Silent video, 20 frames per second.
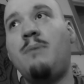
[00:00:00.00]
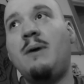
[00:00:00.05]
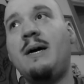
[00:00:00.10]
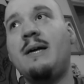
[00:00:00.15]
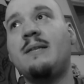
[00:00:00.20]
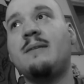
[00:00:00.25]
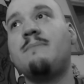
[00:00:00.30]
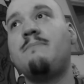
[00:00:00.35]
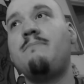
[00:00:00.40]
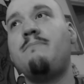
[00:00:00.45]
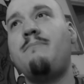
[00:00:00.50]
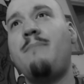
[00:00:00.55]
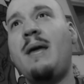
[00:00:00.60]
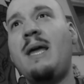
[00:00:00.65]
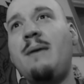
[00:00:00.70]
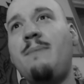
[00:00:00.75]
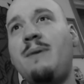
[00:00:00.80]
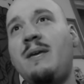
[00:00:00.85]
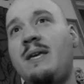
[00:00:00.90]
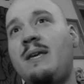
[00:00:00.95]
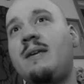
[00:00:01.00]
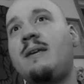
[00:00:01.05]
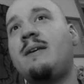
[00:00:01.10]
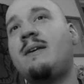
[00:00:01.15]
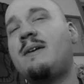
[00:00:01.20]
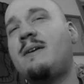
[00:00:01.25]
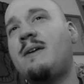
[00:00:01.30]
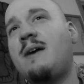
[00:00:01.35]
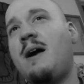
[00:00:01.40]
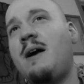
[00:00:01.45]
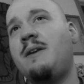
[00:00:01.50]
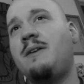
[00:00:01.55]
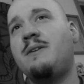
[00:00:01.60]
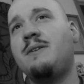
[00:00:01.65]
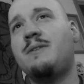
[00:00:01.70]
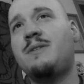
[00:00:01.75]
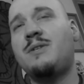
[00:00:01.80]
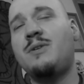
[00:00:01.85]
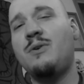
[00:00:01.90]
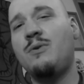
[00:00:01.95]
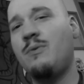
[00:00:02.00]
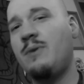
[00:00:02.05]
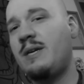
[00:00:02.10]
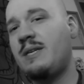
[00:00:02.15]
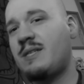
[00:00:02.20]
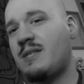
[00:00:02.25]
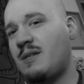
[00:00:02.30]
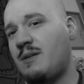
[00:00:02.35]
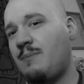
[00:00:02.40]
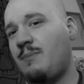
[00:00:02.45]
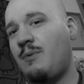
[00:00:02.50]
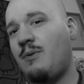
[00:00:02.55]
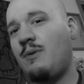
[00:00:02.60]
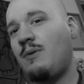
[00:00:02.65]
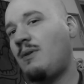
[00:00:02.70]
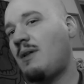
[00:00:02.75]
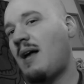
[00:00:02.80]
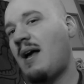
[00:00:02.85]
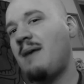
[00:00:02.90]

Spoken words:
but maybe kind of too reasonable.